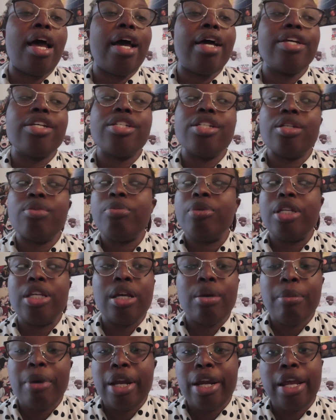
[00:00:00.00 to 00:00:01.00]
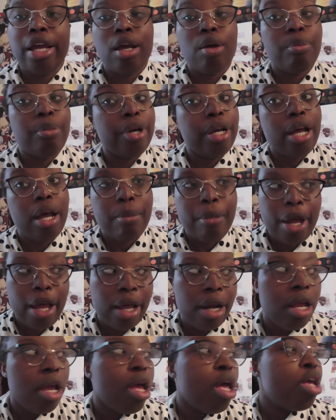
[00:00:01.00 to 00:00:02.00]
I should be done by now, but I'm
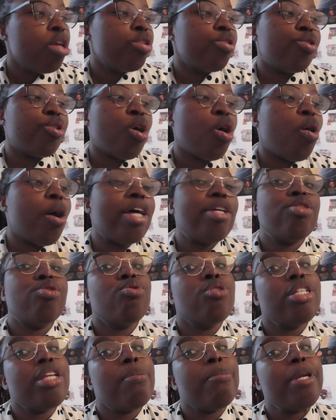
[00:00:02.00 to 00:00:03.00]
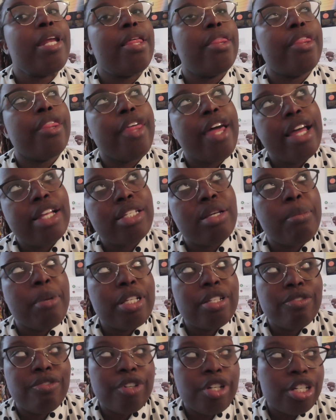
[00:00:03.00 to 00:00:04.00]
not. So as soon as I'm done that, I'm
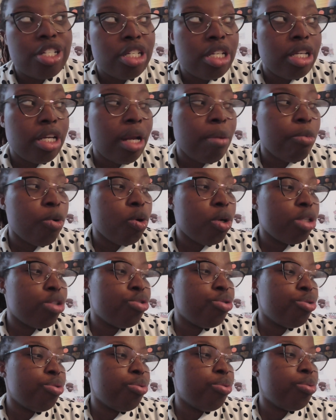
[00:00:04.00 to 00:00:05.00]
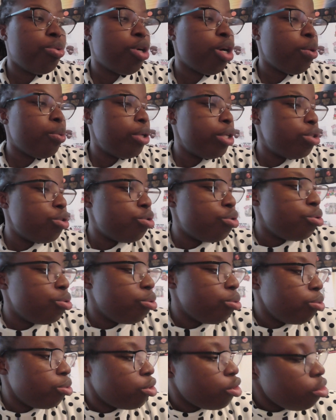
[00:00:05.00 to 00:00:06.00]
about to finish it. I'm going to go
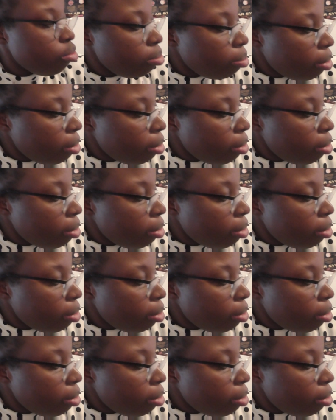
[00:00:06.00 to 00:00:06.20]
into, excuse